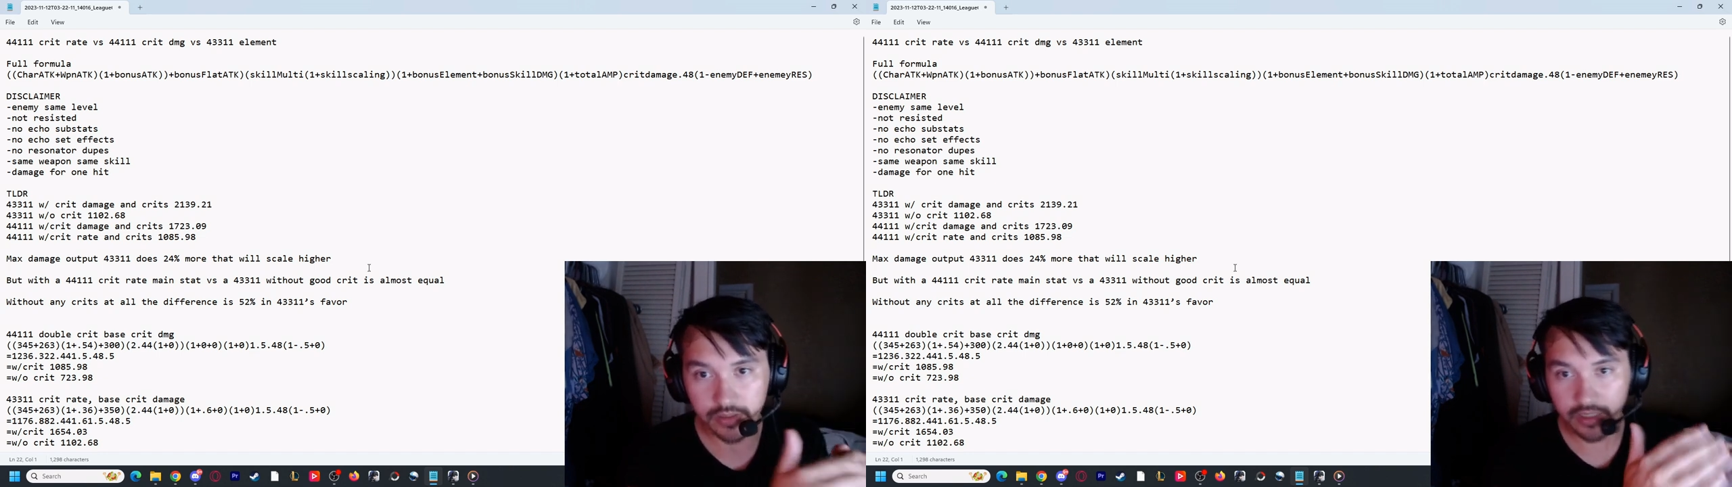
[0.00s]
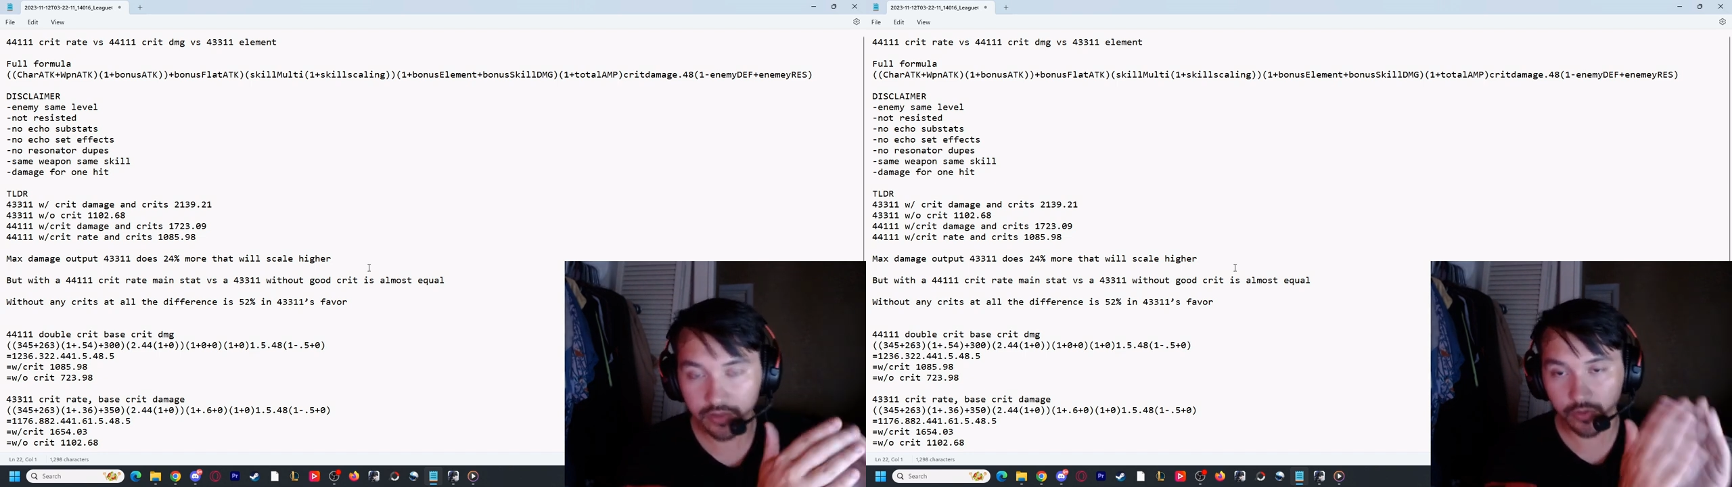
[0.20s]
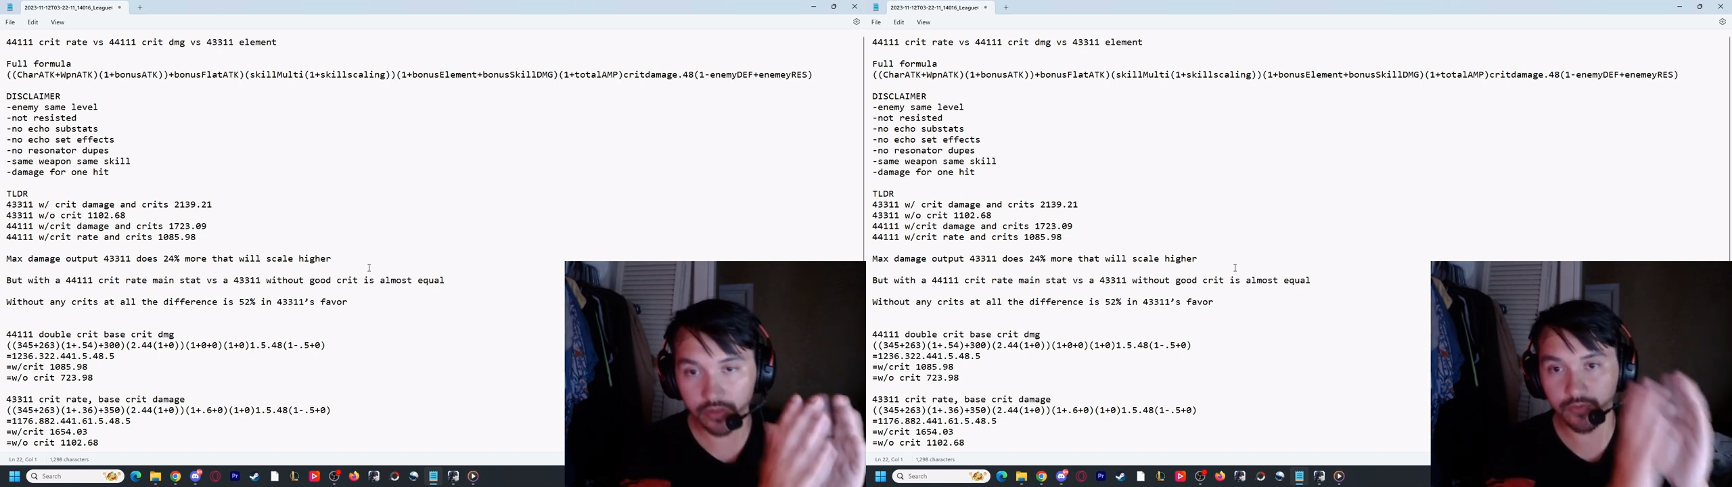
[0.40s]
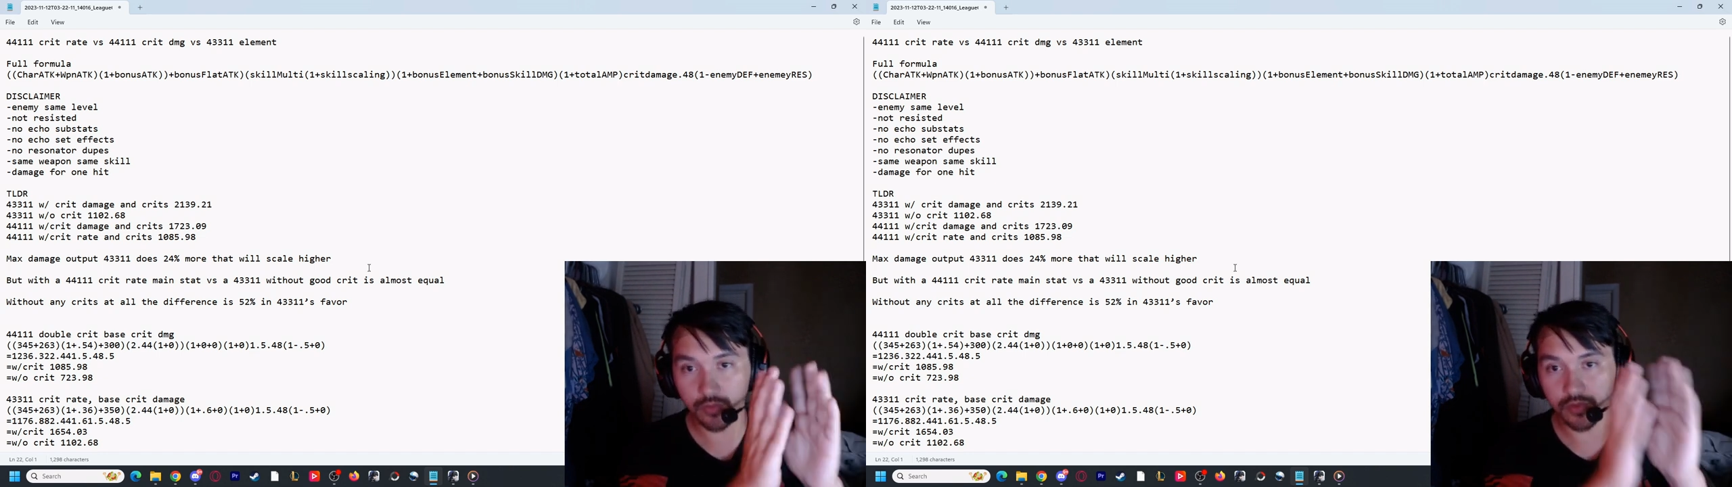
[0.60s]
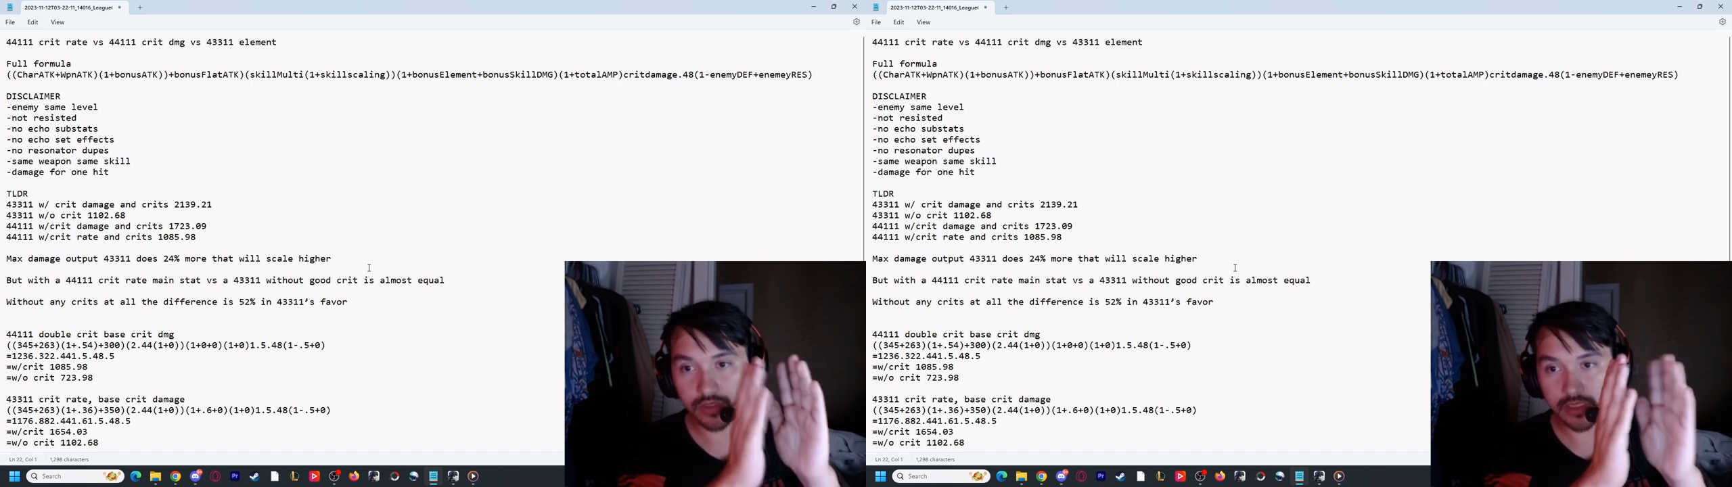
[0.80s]
that
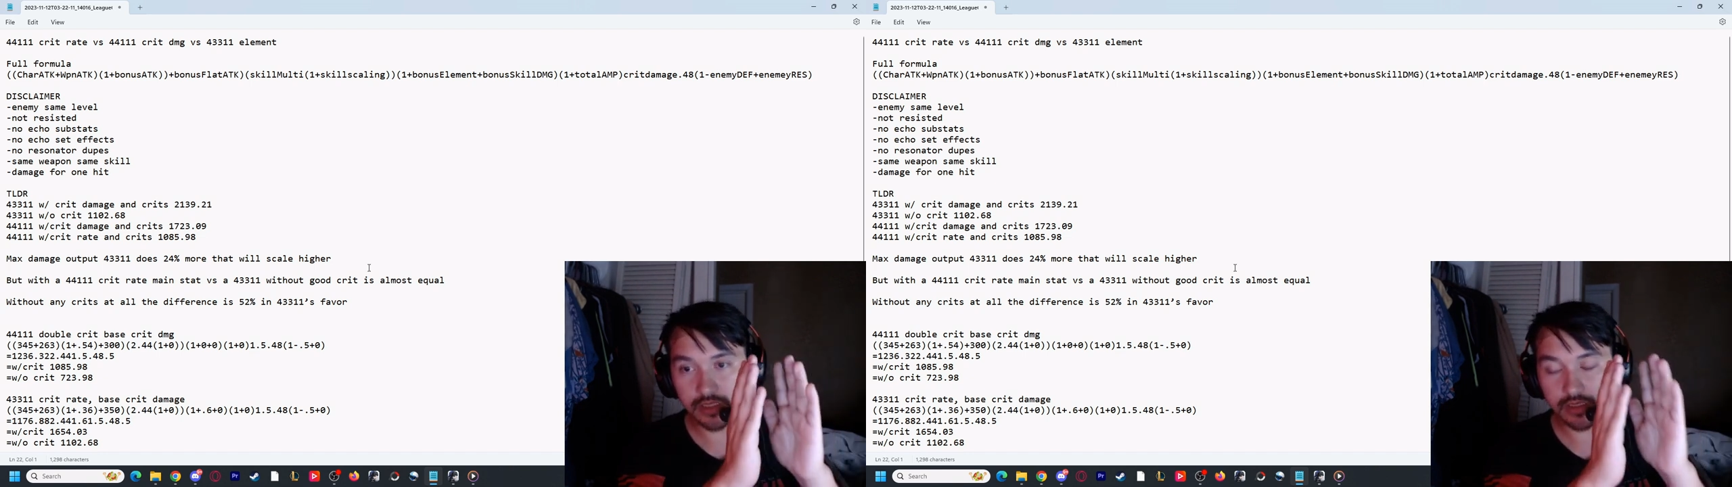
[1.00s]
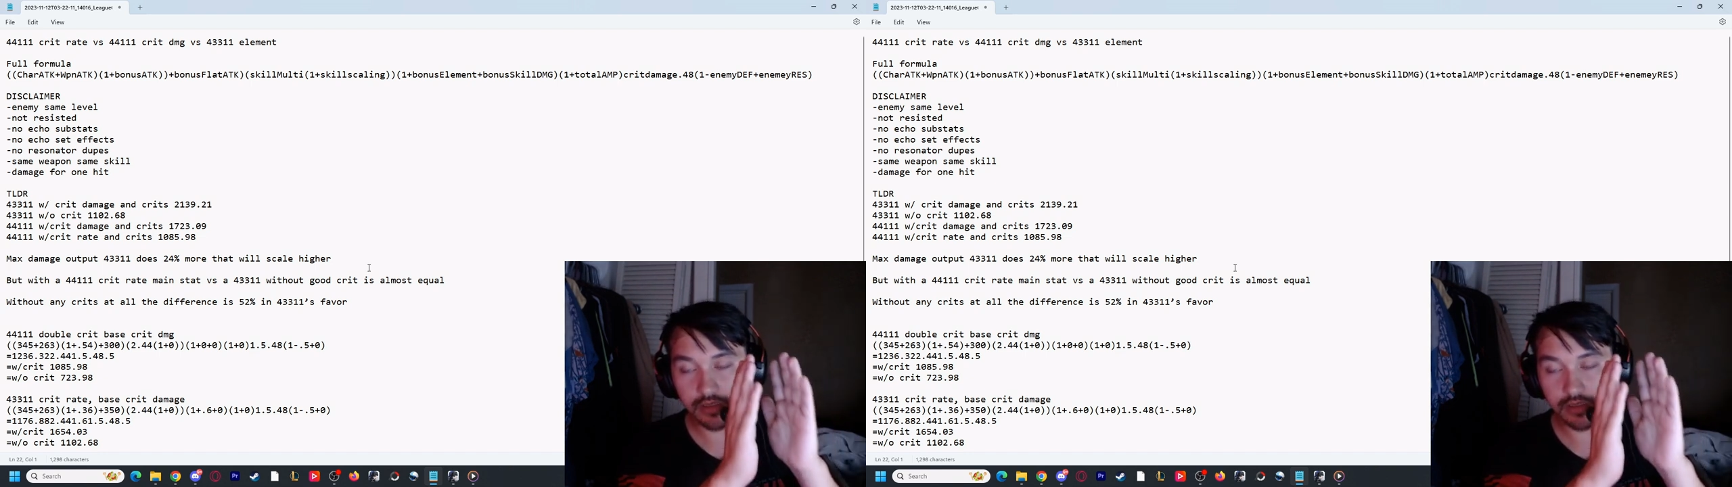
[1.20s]
24%